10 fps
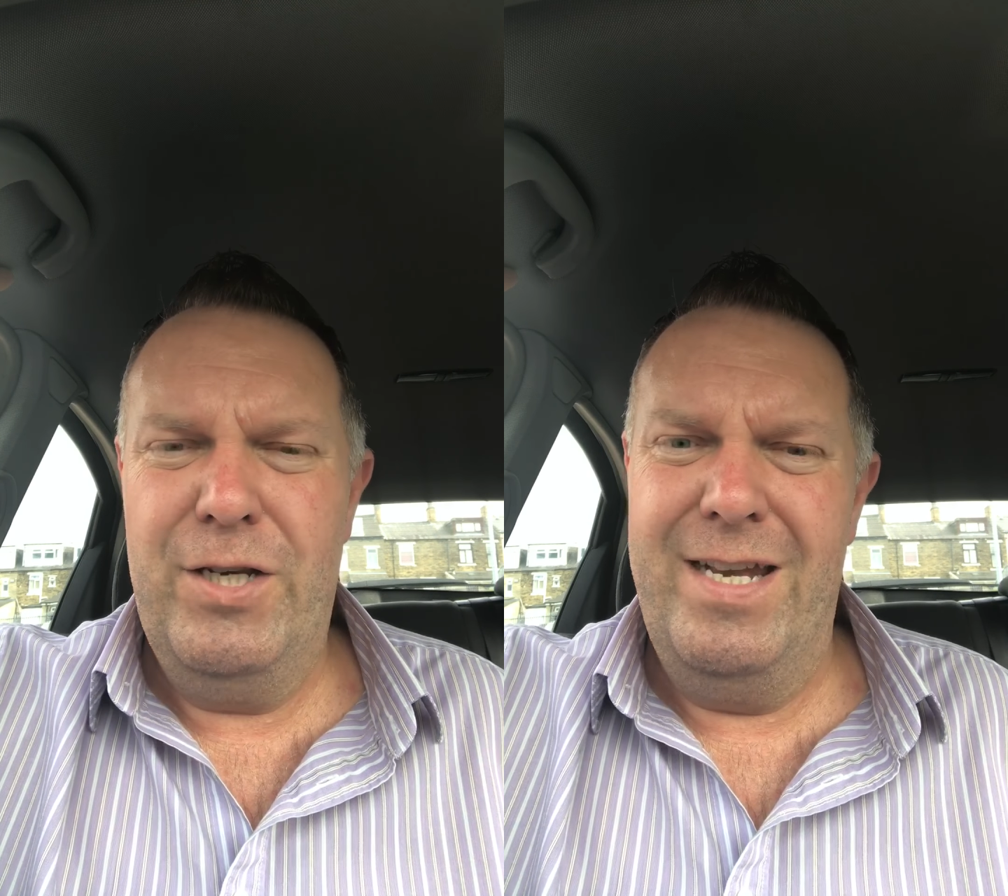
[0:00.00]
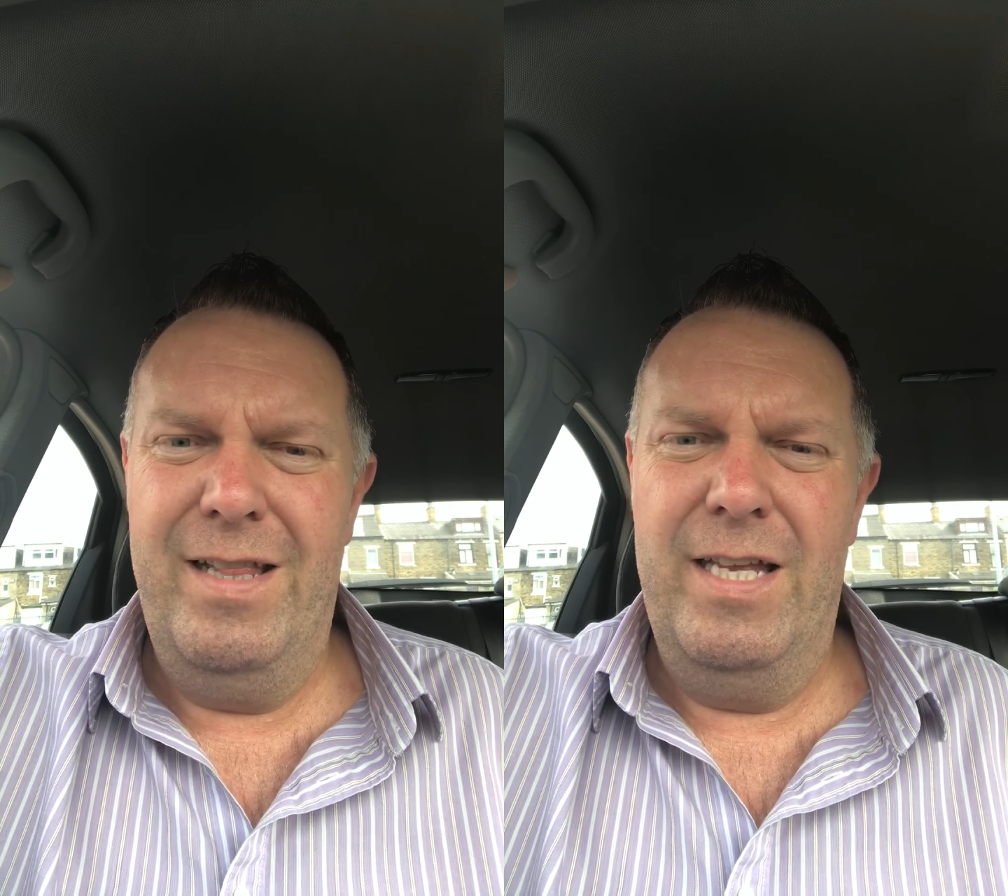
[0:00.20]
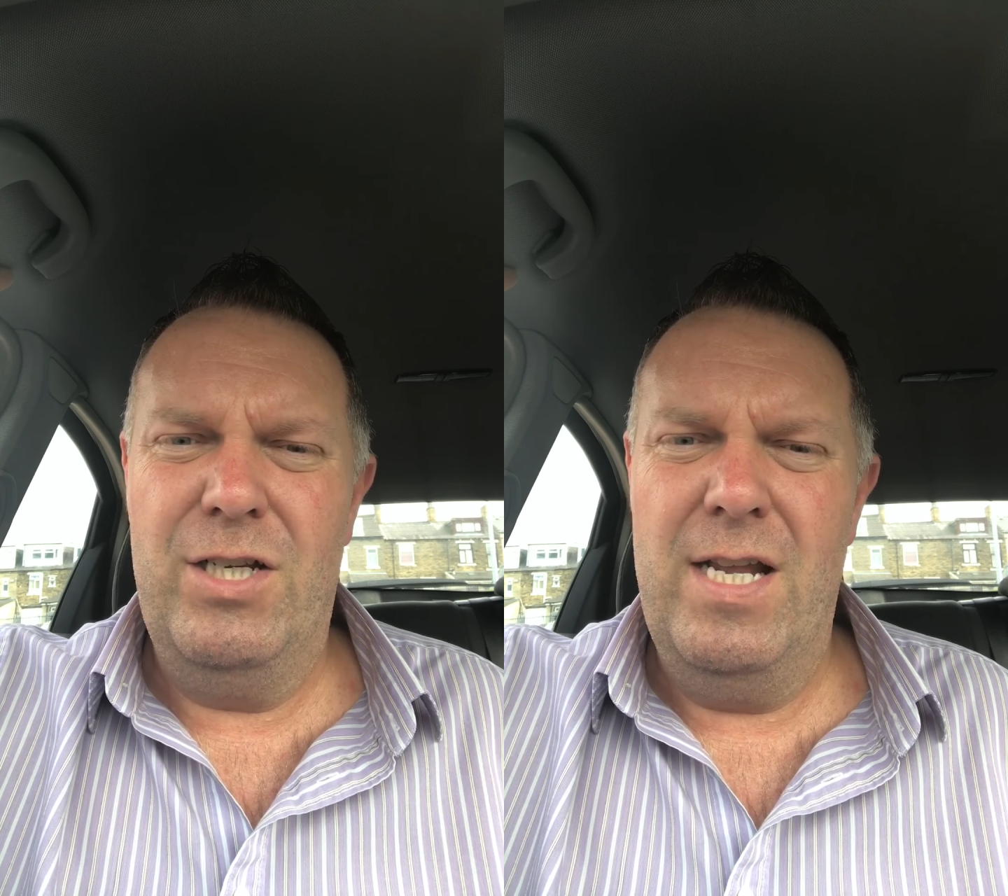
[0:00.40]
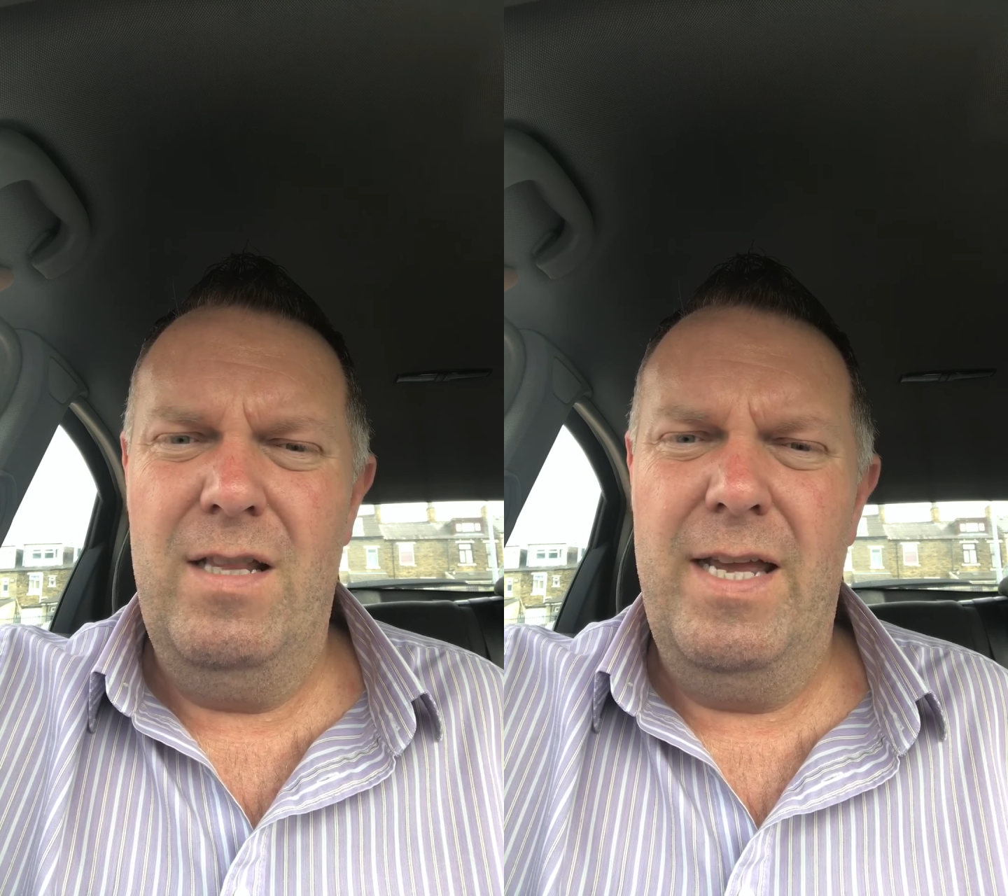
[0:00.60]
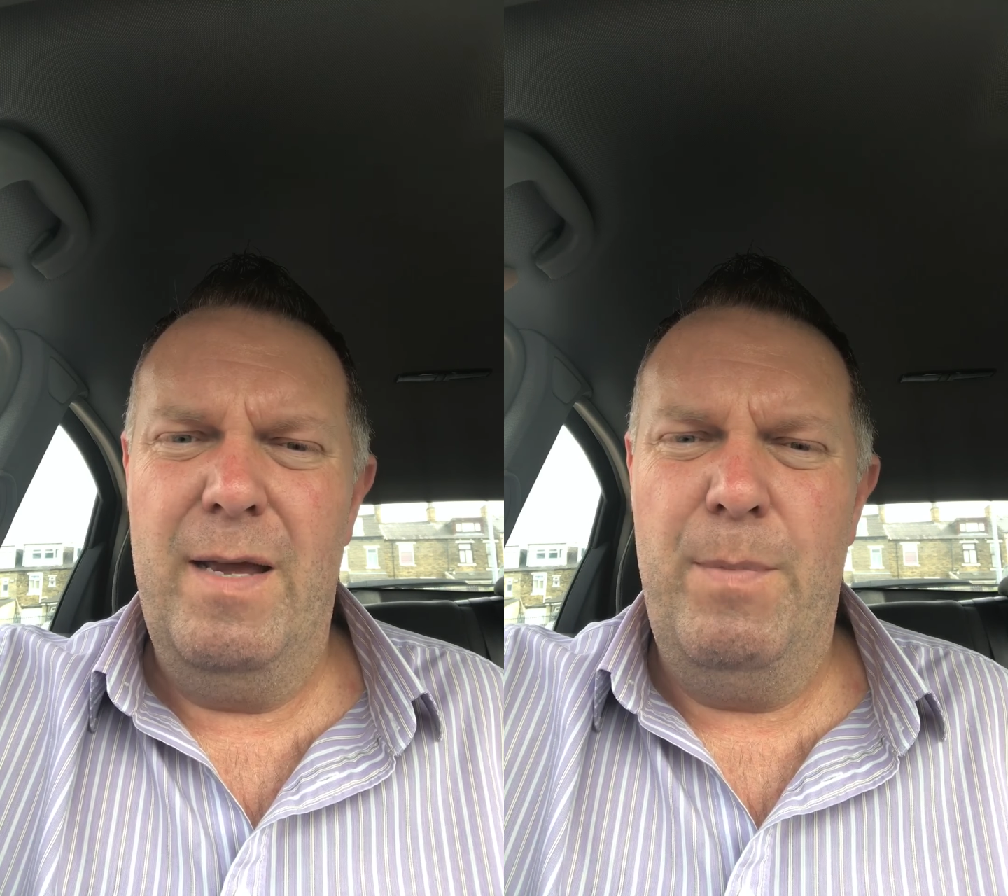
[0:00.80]

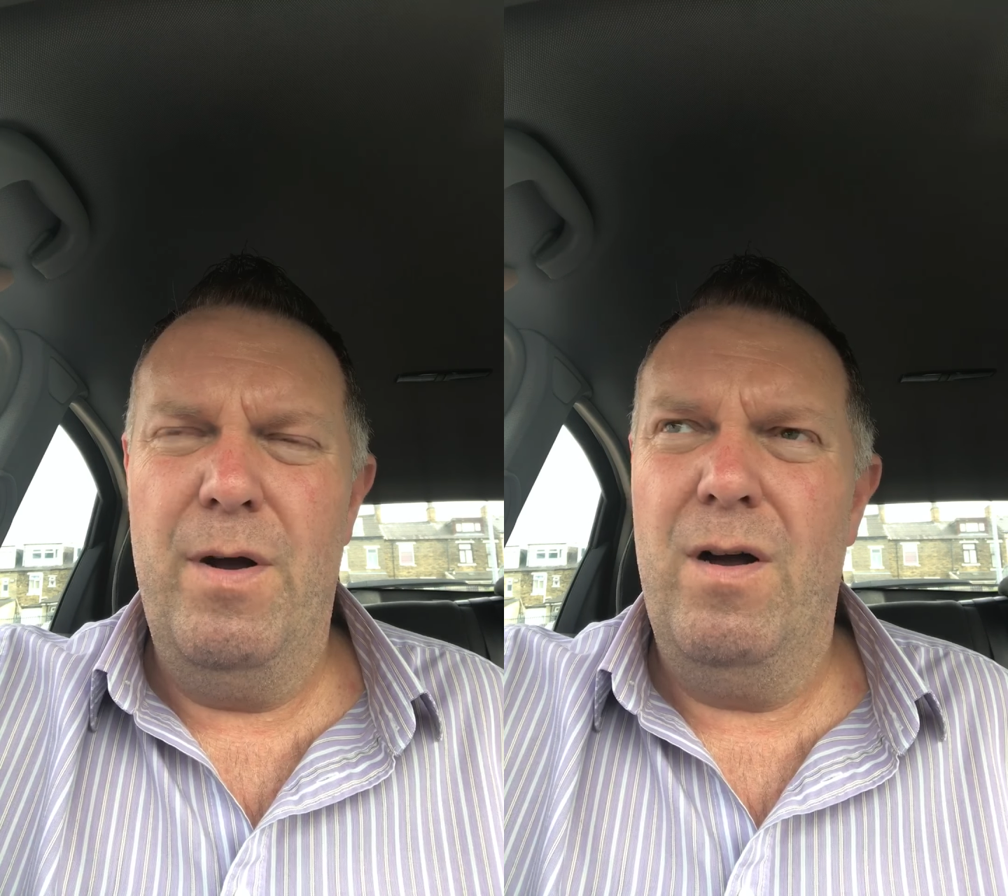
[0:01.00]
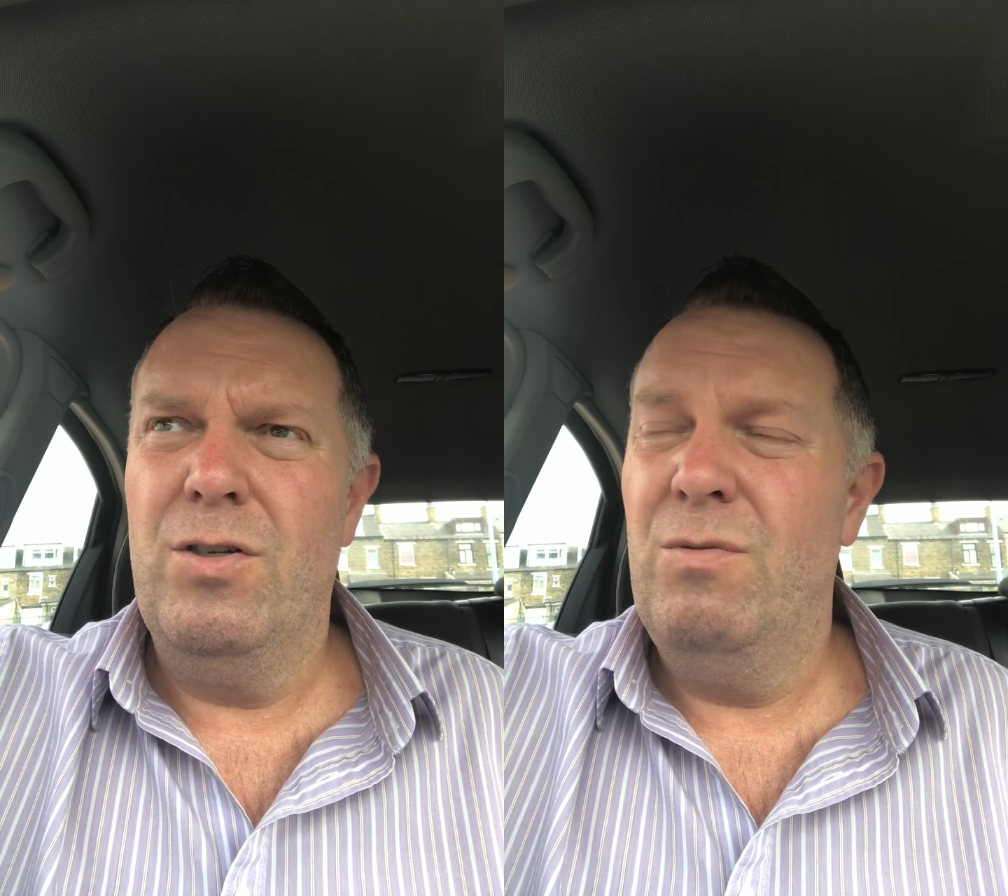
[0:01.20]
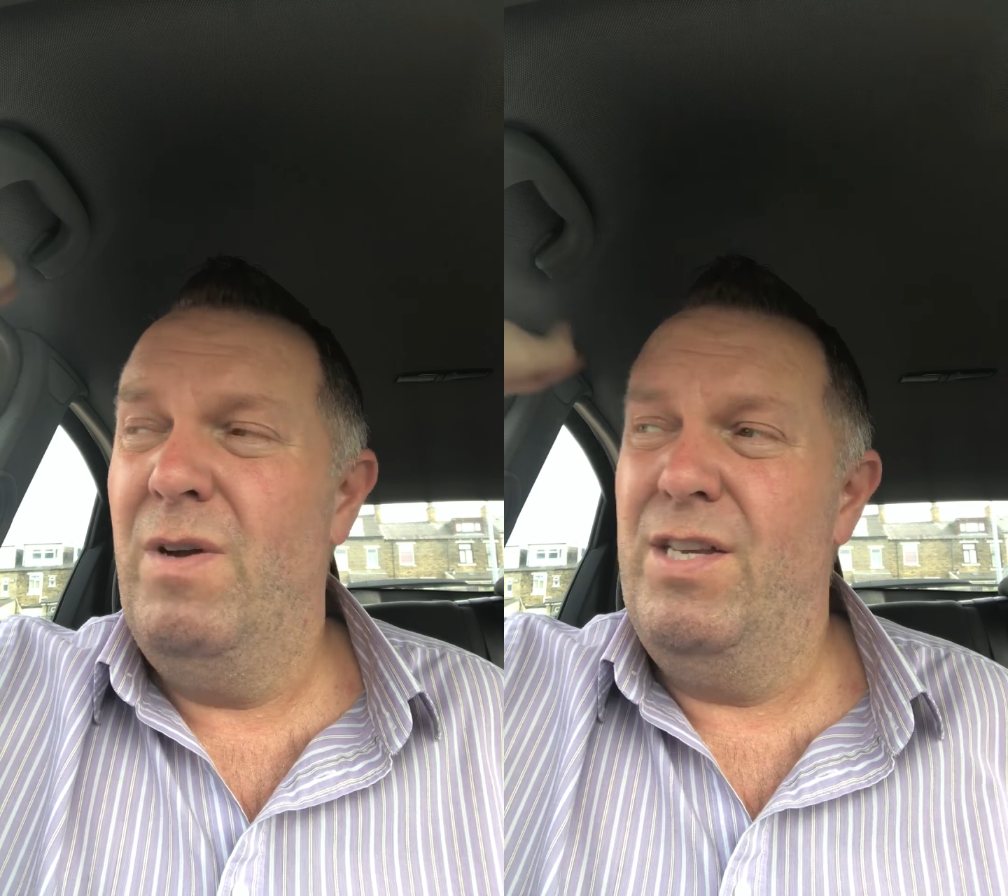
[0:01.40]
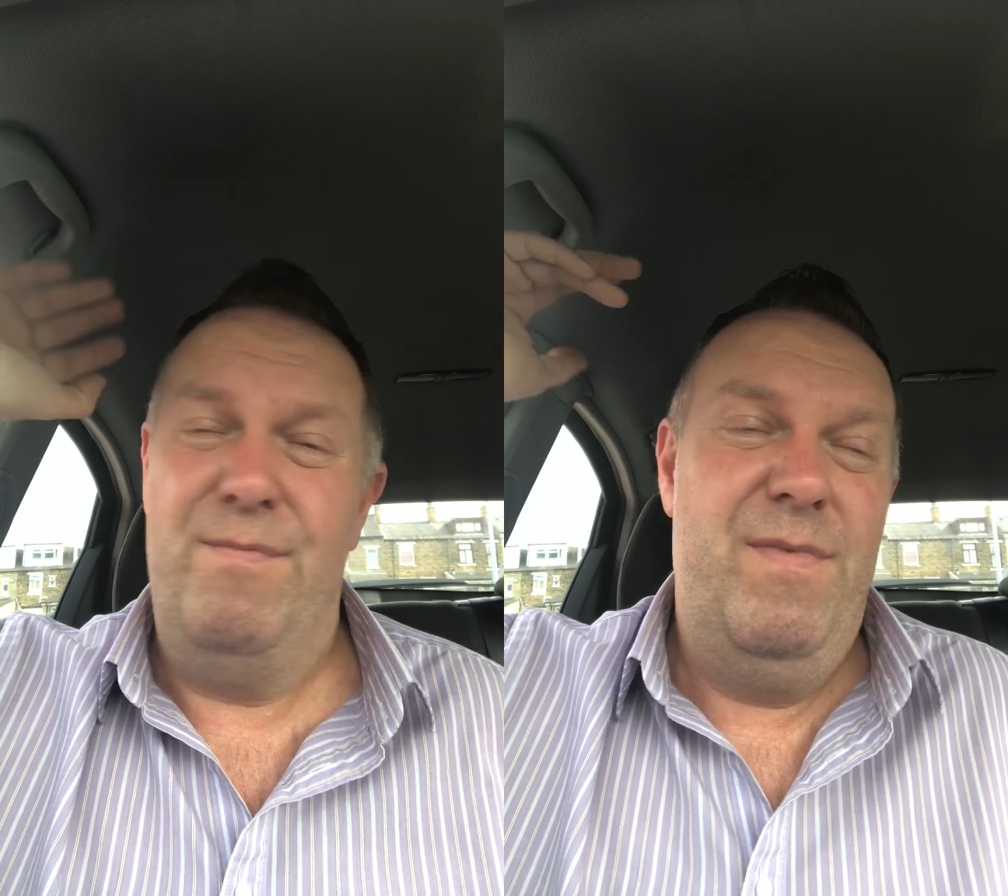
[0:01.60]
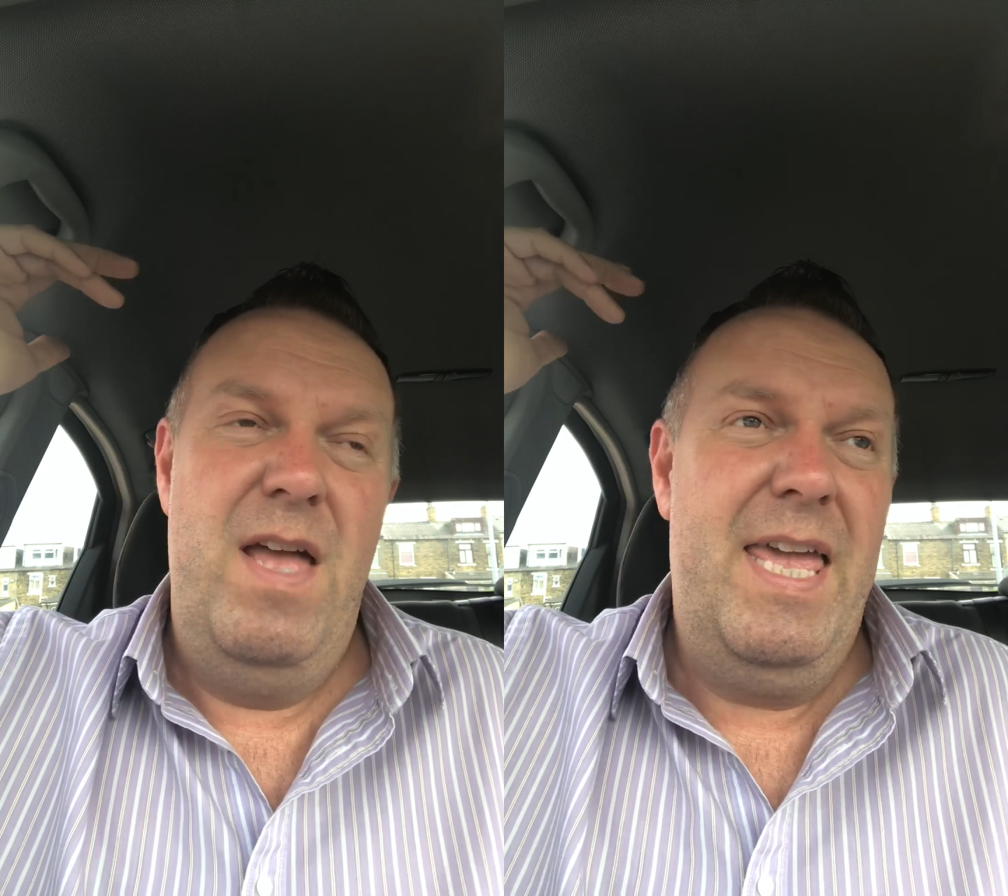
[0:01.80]
gently approach, which,